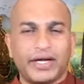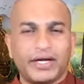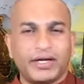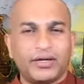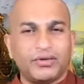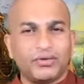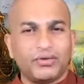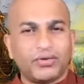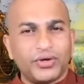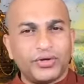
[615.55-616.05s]
and
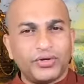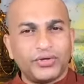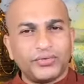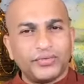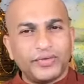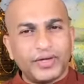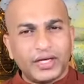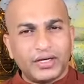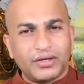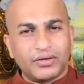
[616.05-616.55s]
you're going to
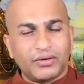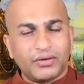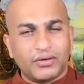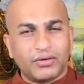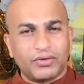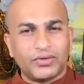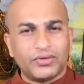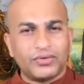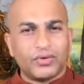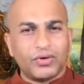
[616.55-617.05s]
win.
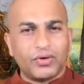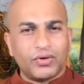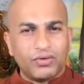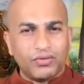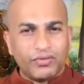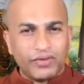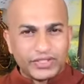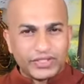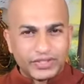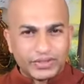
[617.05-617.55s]
No, you
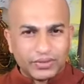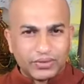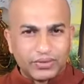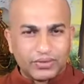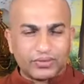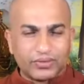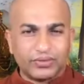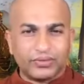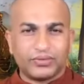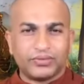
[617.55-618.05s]
always
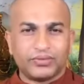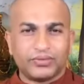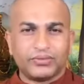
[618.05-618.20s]
know,